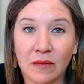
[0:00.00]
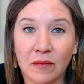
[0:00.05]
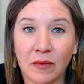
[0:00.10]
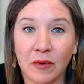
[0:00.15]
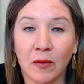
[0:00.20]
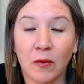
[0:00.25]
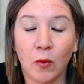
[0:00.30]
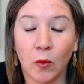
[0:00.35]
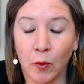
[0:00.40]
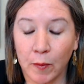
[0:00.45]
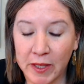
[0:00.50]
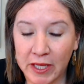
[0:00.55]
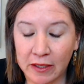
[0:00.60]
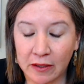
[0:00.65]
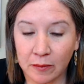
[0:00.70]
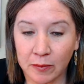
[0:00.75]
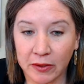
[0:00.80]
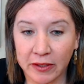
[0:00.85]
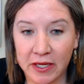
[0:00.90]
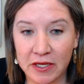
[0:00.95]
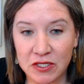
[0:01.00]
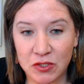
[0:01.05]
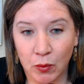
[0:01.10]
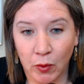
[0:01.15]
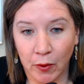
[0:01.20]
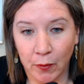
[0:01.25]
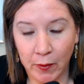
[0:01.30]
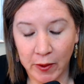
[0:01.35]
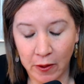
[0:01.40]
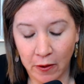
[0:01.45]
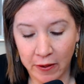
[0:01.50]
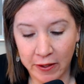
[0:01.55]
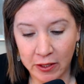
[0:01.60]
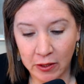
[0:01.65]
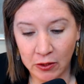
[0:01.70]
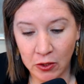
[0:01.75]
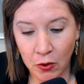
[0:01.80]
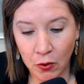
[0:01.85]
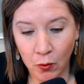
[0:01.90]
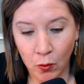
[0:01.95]
We will be in a place where we
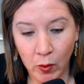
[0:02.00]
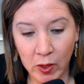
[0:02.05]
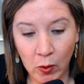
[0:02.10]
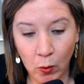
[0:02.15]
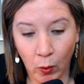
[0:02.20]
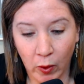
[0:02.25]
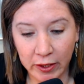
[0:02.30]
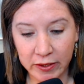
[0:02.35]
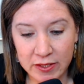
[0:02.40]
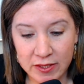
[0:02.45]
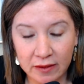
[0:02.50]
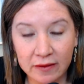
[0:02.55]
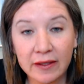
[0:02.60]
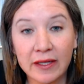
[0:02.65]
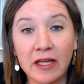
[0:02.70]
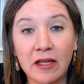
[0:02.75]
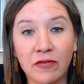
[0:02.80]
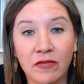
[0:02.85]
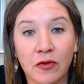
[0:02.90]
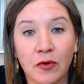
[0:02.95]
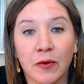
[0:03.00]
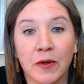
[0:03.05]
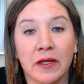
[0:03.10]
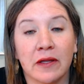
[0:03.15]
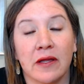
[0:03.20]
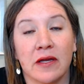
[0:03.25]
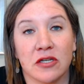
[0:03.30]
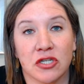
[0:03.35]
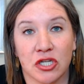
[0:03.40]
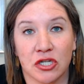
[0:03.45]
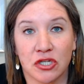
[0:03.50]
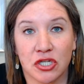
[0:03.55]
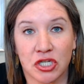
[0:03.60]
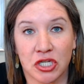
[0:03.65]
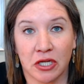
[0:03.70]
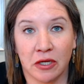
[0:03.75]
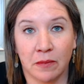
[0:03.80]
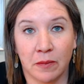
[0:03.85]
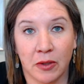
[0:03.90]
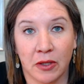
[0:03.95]
already know we want to leave the
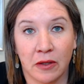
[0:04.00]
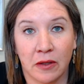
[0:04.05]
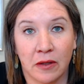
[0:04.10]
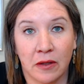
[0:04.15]
relationship.